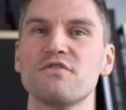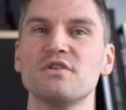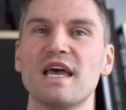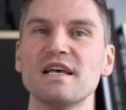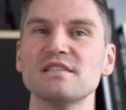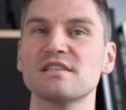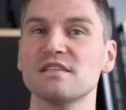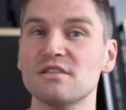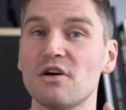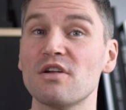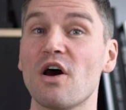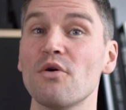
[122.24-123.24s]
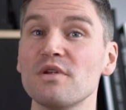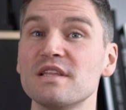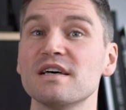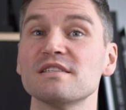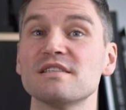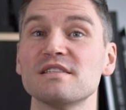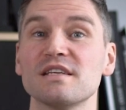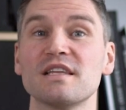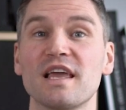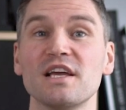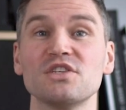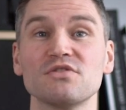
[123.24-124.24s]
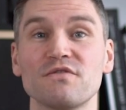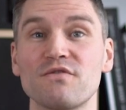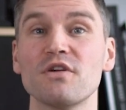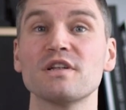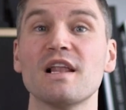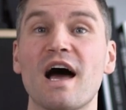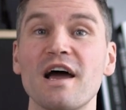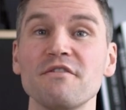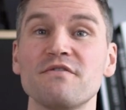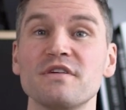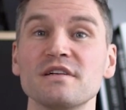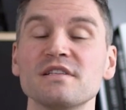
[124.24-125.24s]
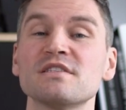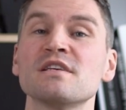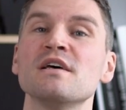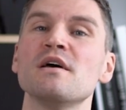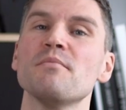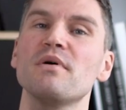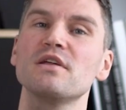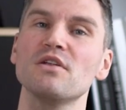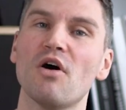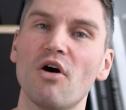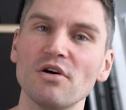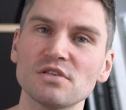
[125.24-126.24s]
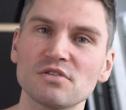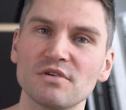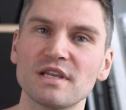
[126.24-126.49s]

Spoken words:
your desk, not only does this engage your frontal eye fields, but it also